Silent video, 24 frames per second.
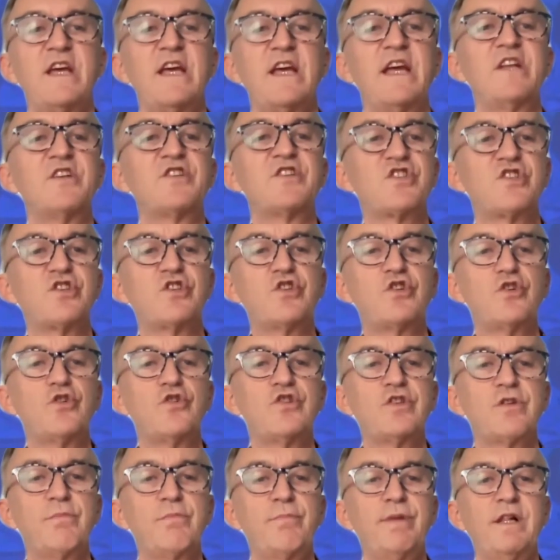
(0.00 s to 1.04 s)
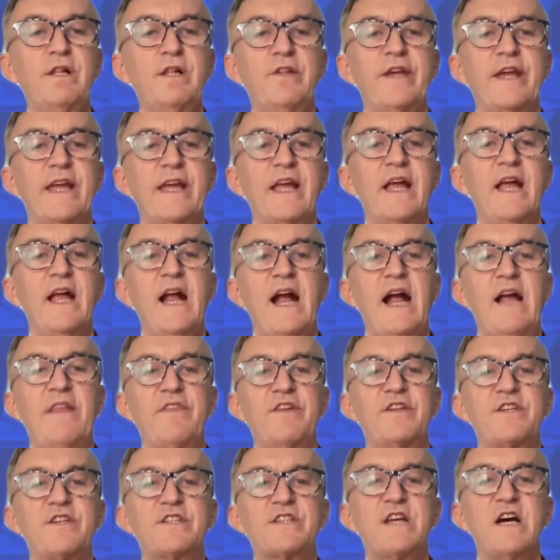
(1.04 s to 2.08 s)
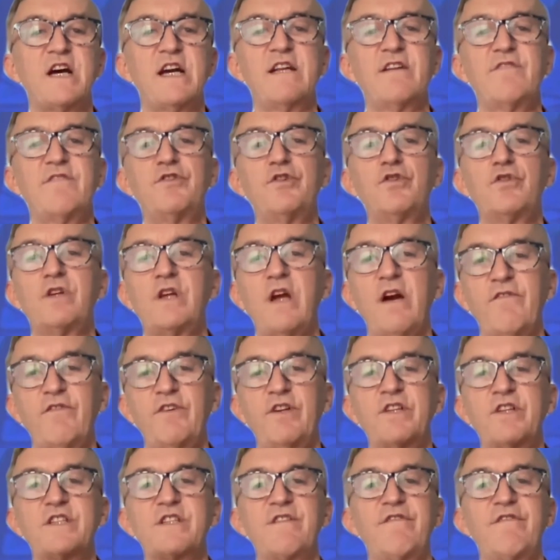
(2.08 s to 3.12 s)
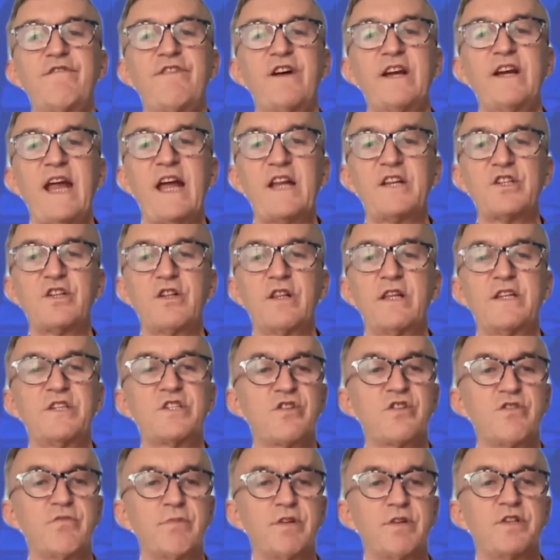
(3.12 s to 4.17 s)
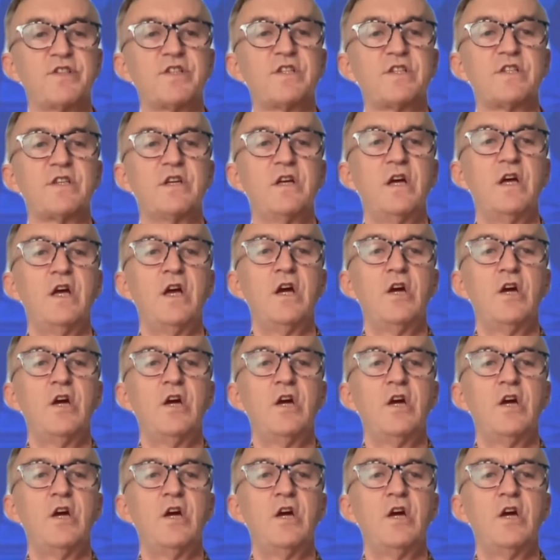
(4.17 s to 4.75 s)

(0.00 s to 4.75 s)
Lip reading: institution building, and the design of new governance and financial instruments.